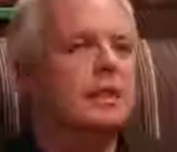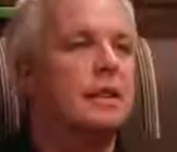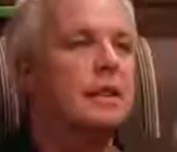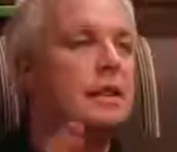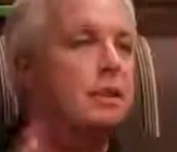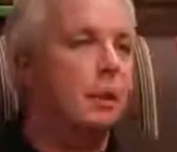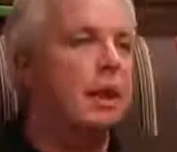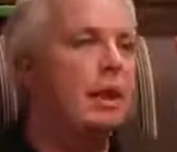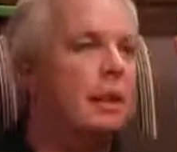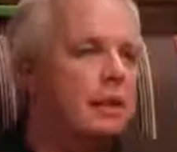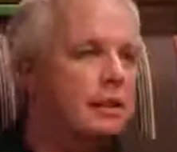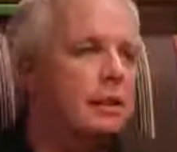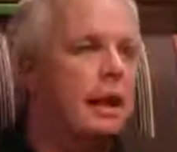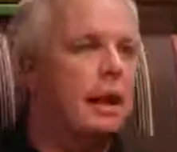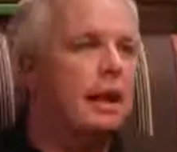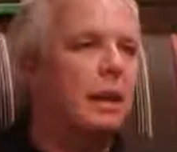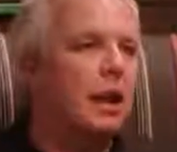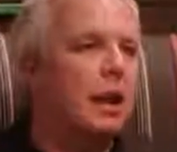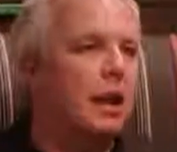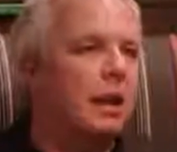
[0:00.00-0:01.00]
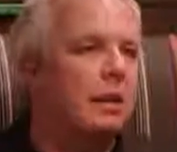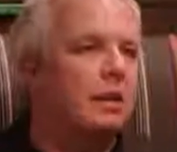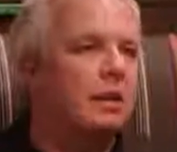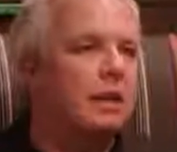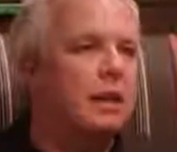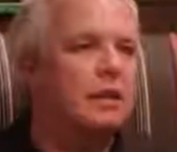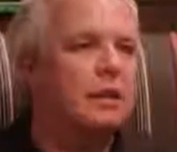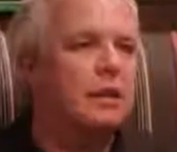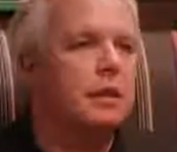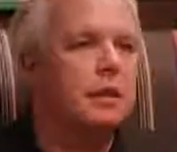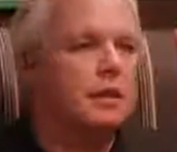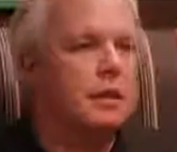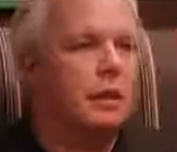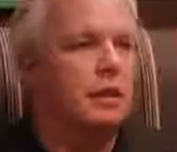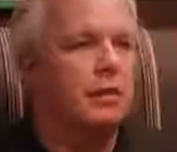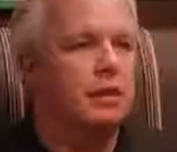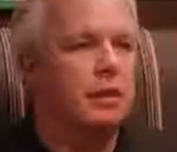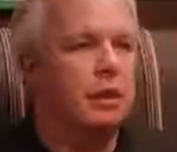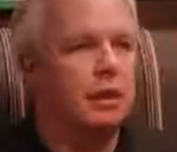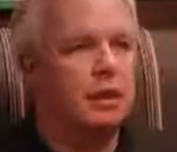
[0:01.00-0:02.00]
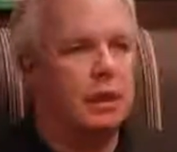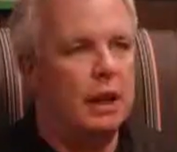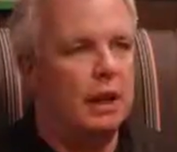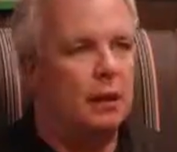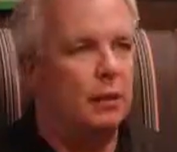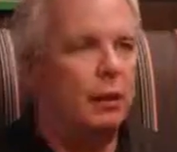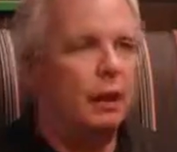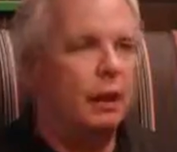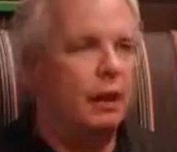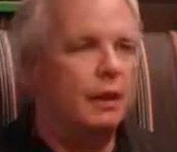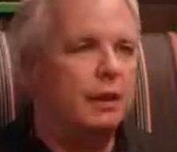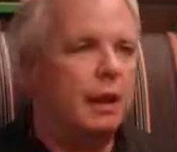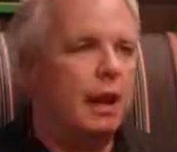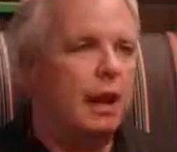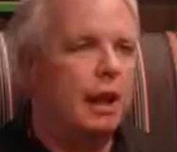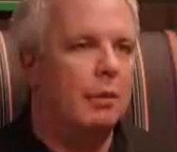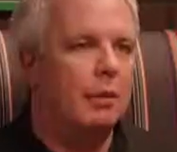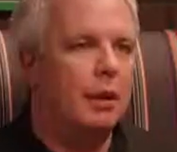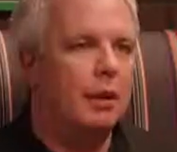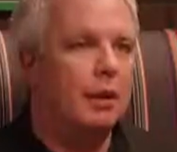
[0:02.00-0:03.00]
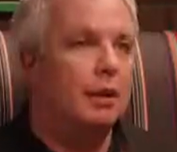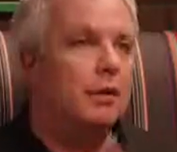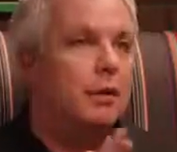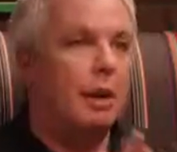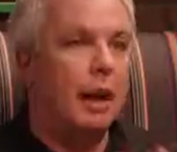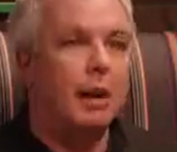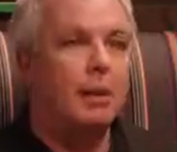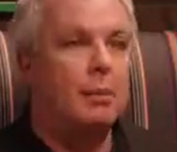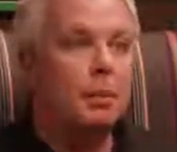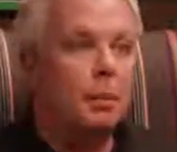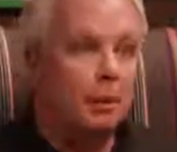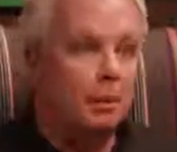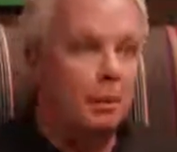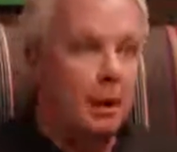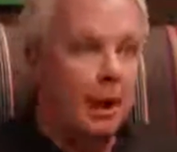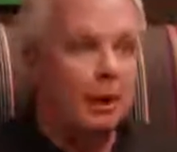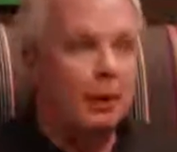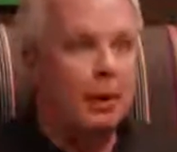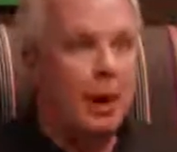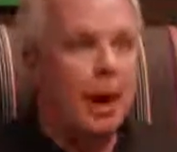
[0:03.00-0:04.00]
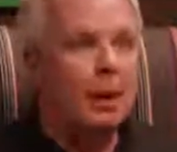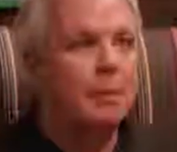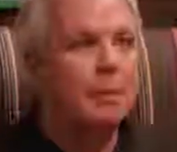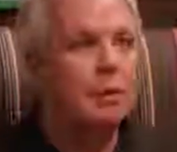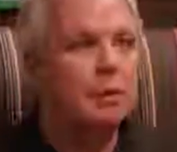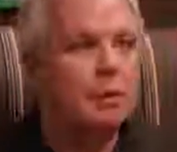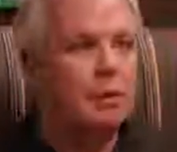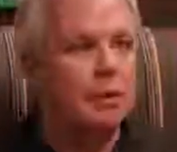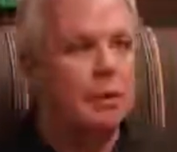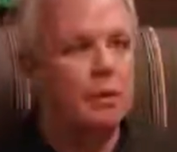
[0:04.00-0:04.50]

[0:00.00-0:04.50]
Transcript: a suite of technologies, and some of it's like really to help you develop better apps, and